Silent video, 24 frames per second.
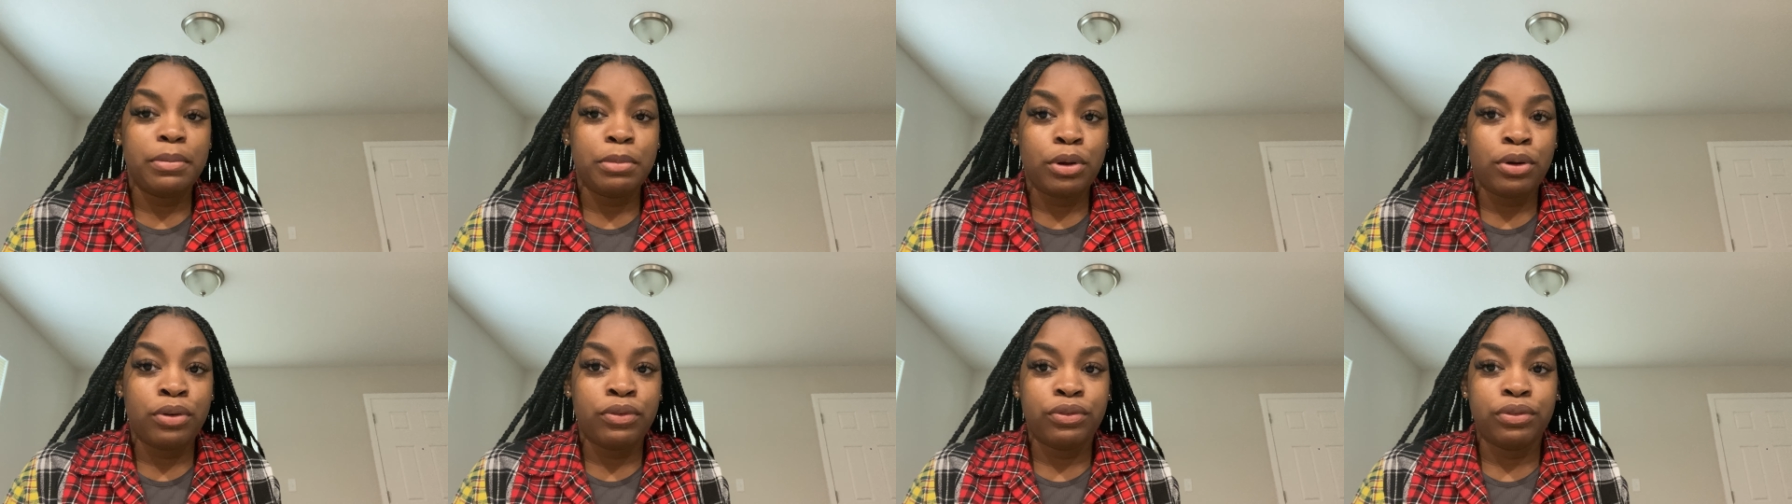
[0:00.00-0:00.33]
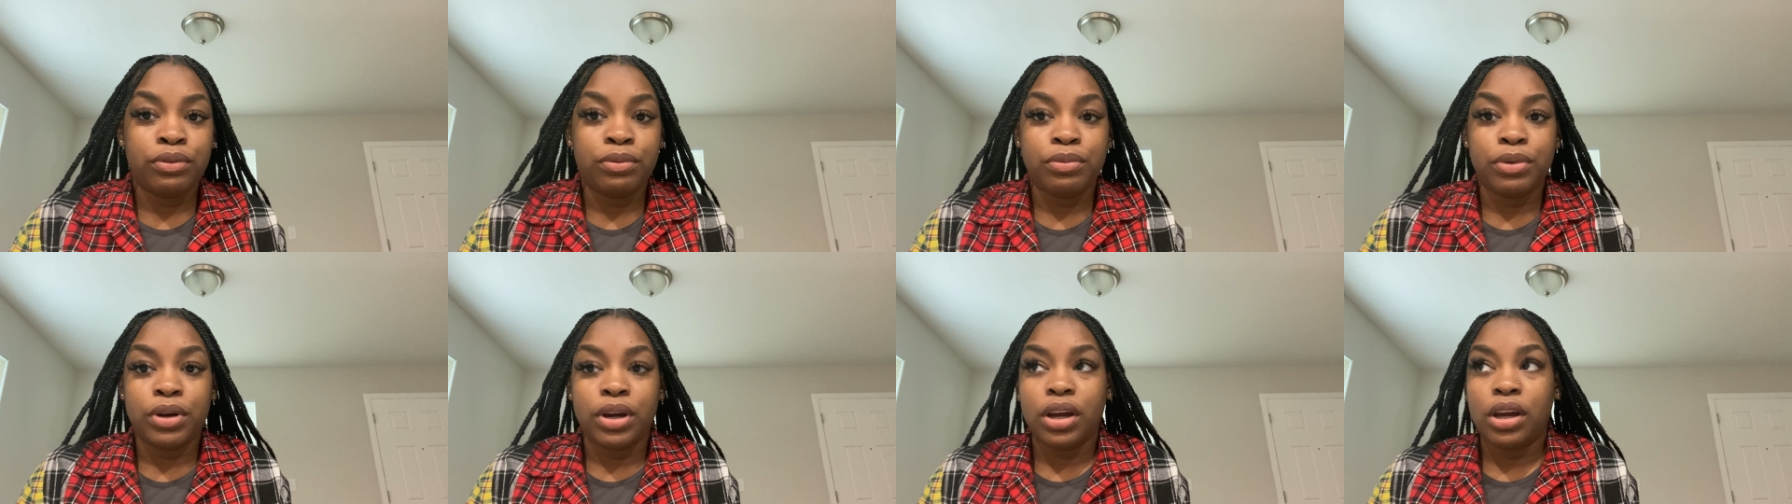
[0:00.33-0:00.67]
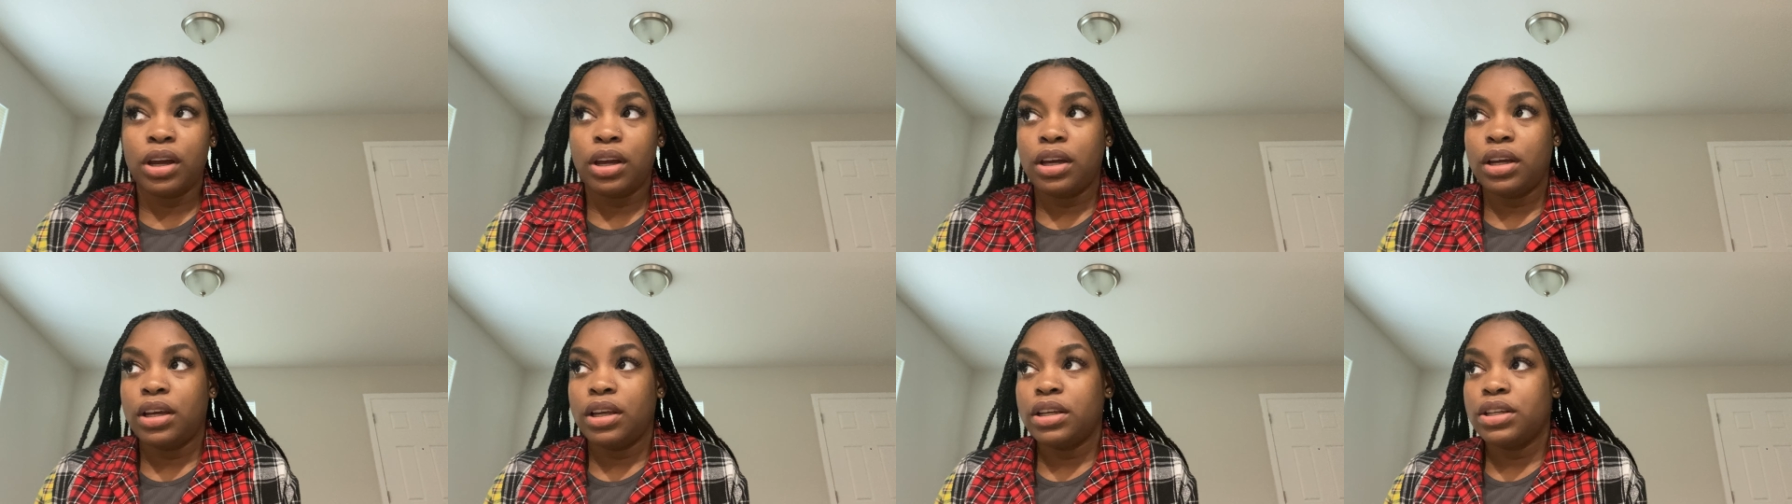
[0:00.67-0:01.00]
home from
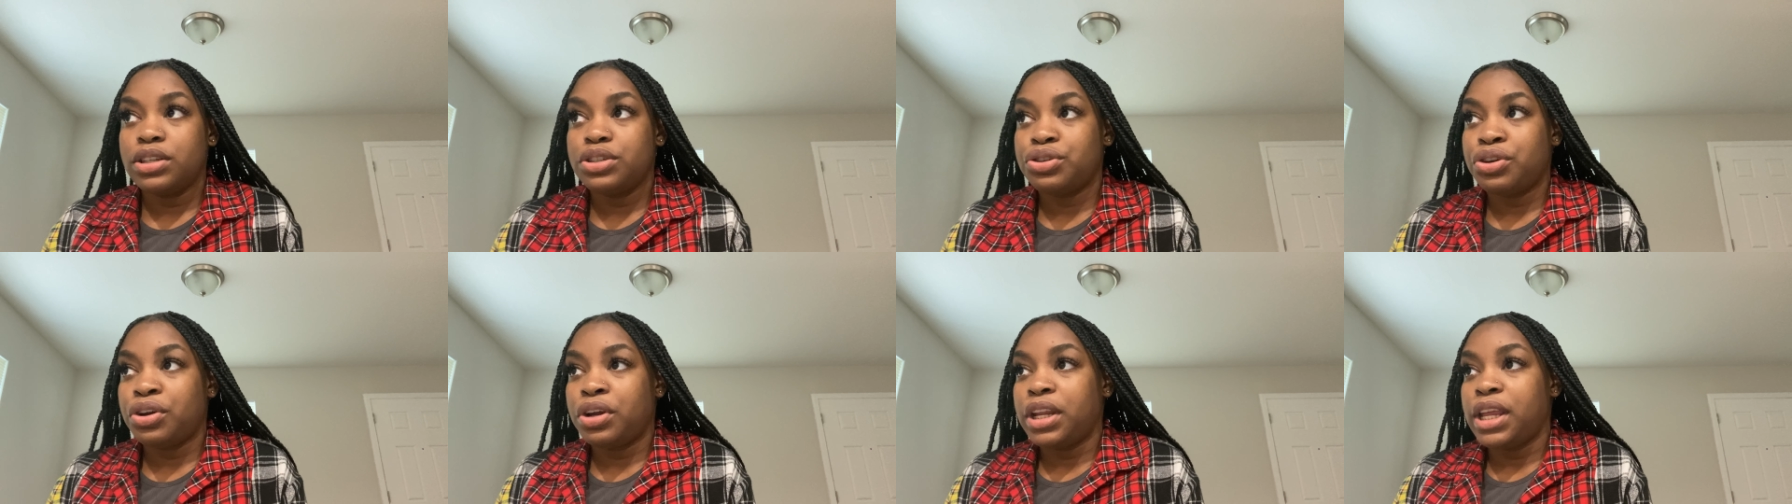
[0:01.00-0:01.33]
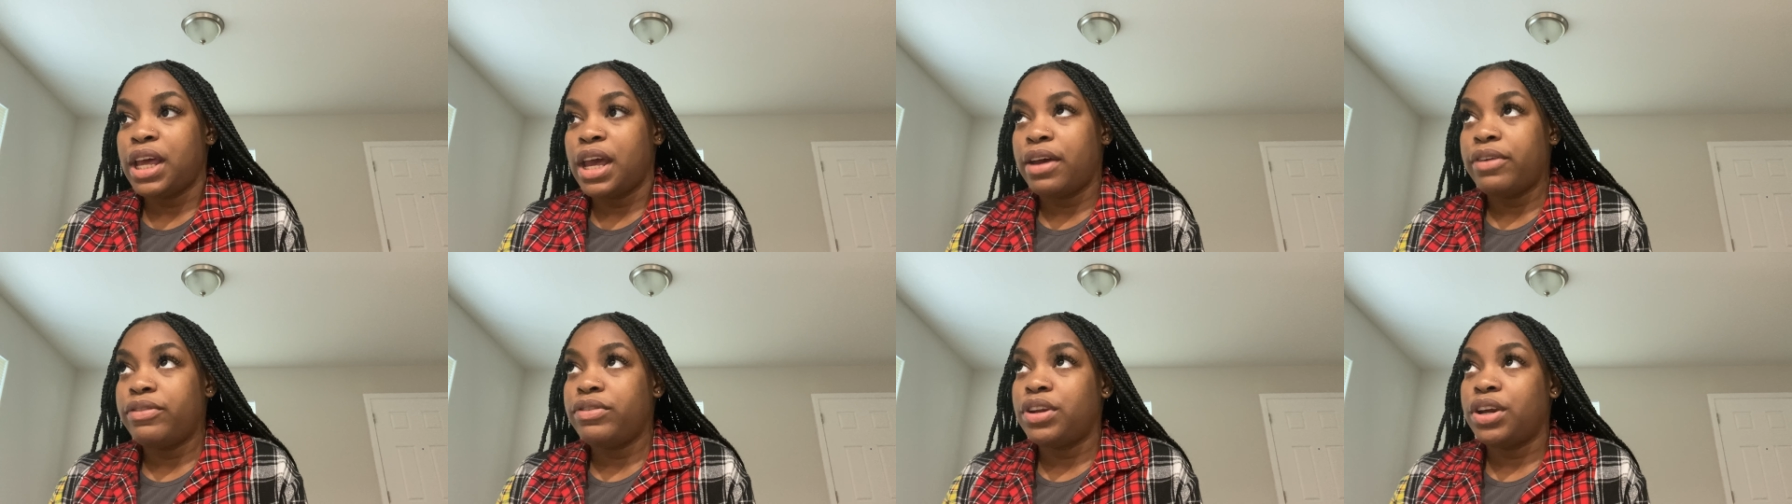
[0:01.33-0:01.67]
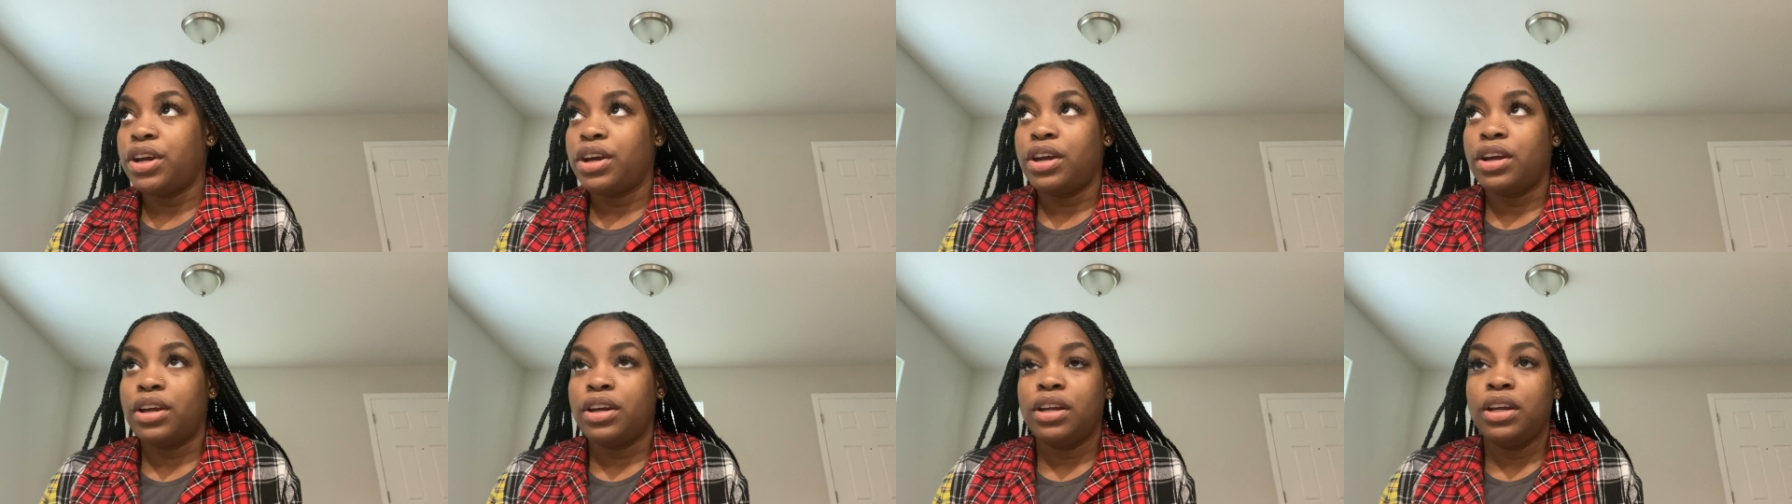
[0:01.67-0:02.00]
work shortly
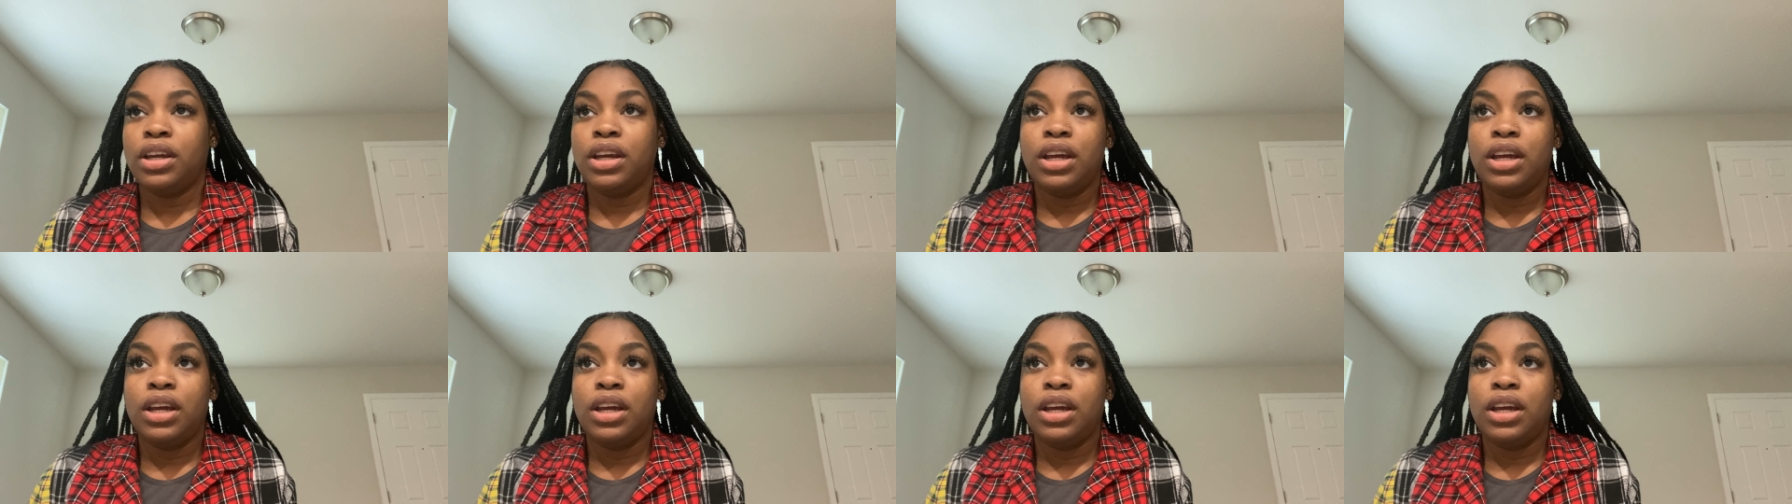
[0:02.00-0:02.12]
after